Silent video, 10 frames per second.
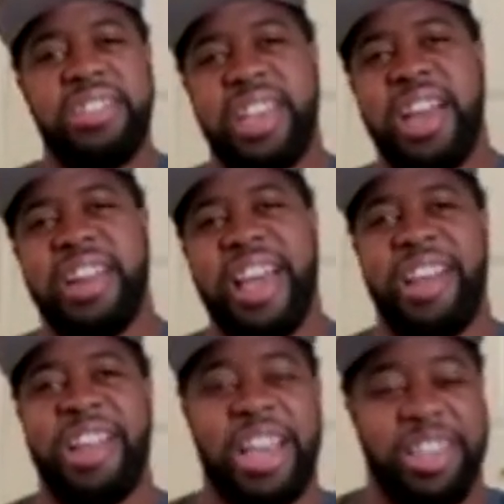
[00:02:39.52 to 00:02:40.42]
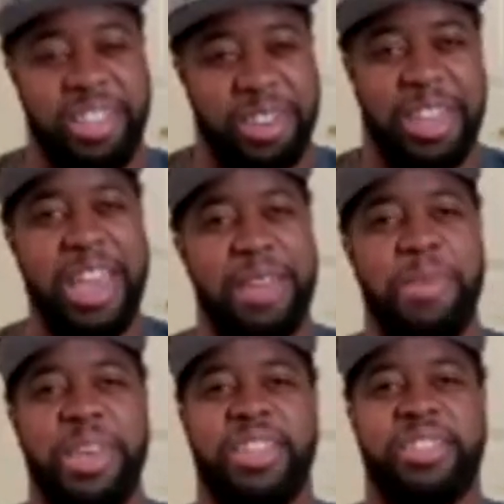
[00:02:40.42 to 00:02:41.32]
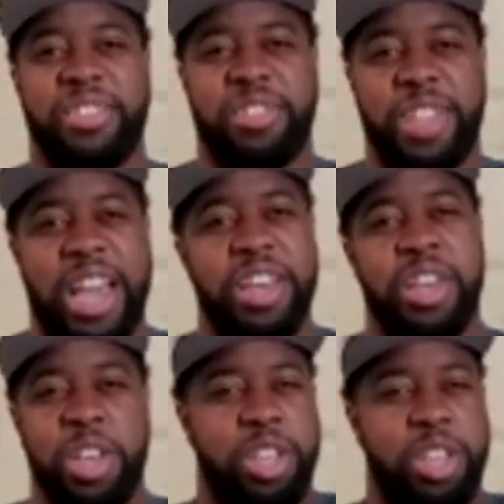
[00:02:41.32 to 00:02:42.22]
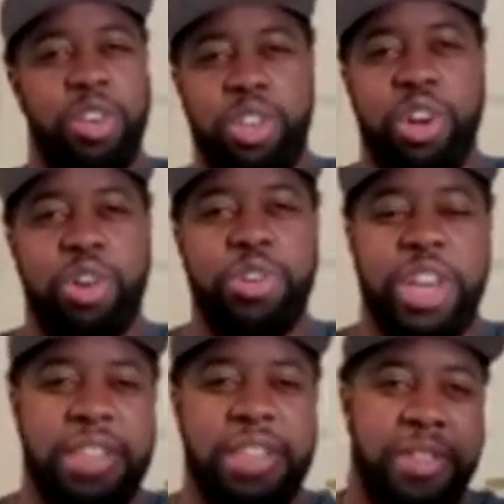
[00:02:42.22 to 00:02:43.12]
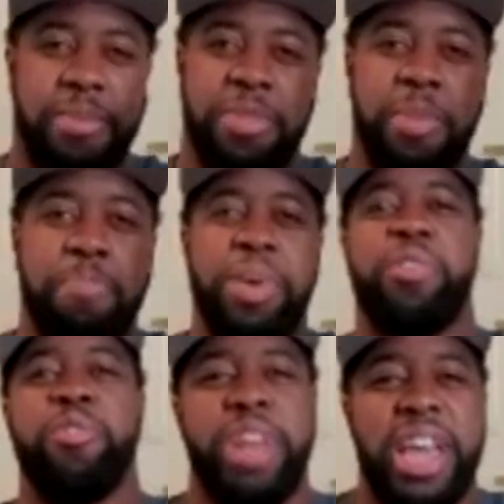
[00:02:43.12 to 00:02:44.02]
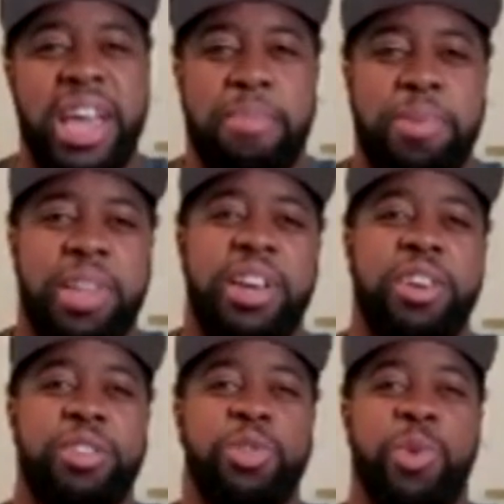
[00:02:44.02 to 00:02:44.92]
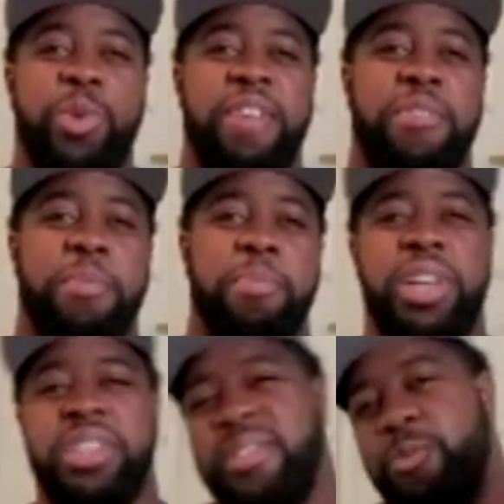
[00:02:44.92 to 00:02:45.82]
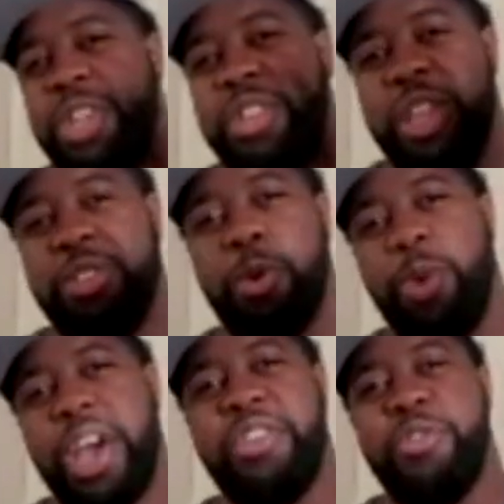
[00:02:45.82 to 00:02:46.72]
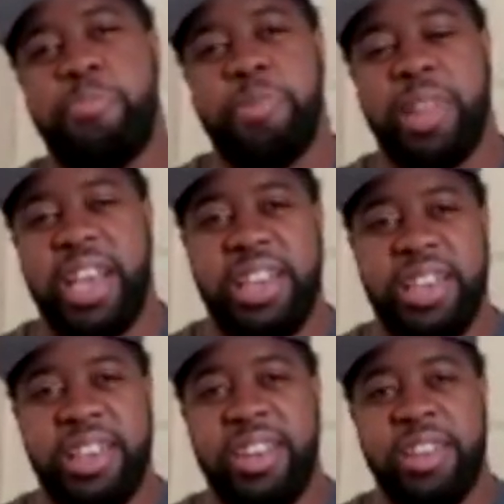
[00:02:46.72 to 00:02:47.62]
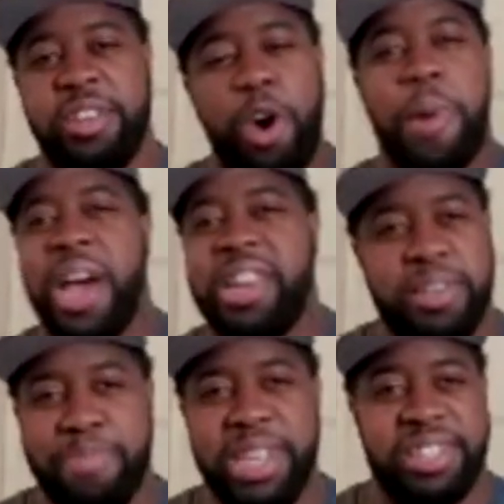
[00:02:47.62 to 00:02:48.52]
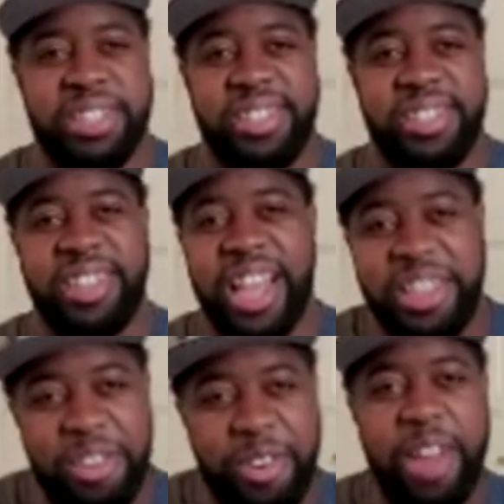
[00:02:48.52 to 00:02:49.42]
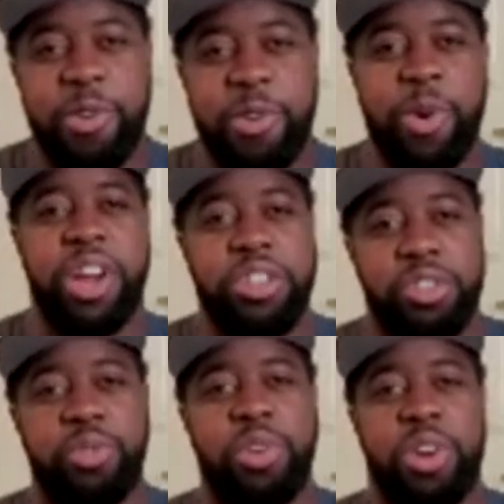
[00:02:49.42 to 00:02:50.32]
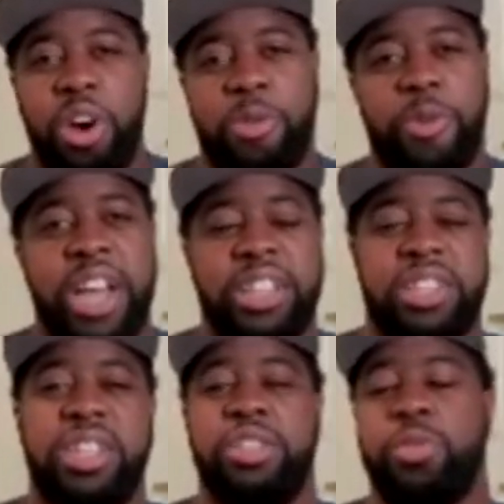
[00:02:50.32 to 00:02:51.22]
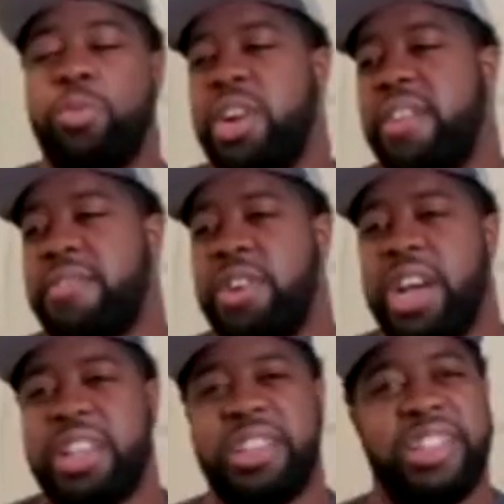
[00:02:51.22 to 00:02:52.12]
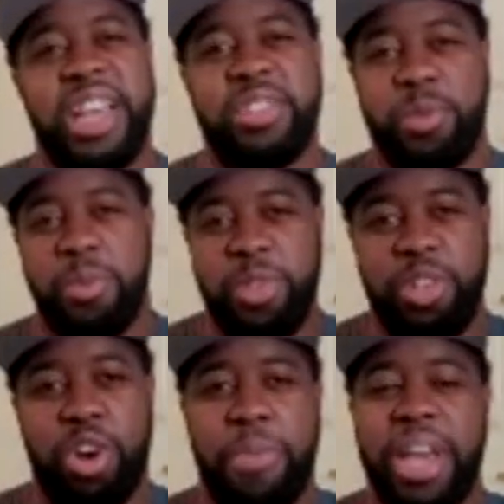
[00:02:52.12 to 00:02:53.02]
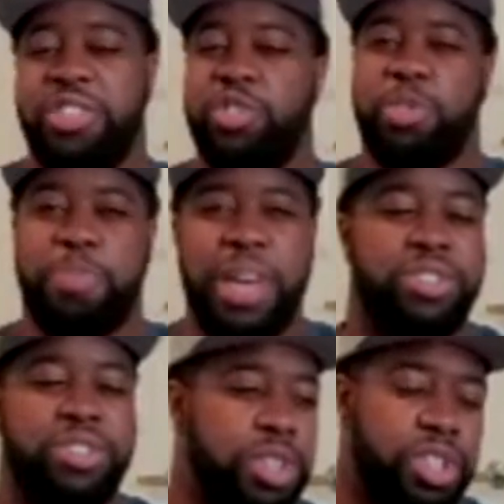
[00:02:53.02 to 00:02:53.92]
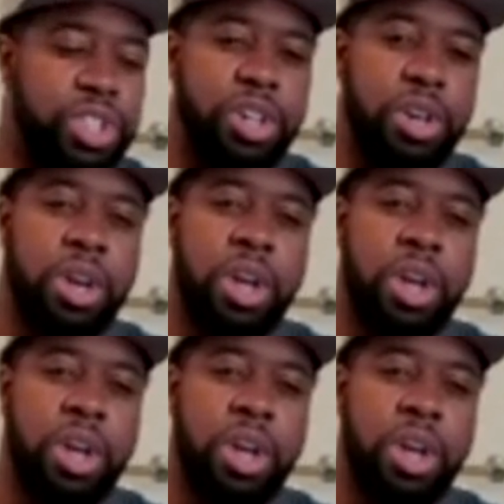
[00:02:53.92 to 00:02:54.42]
kind of how, like, your game is. It's like, you know, you got the bigger name players or whatever, mm-hmm. but with the way you play, nobody can miss it. Like, you're everywhere, you're doing all the right things or whatever, and I think that's, you know, made you special this year.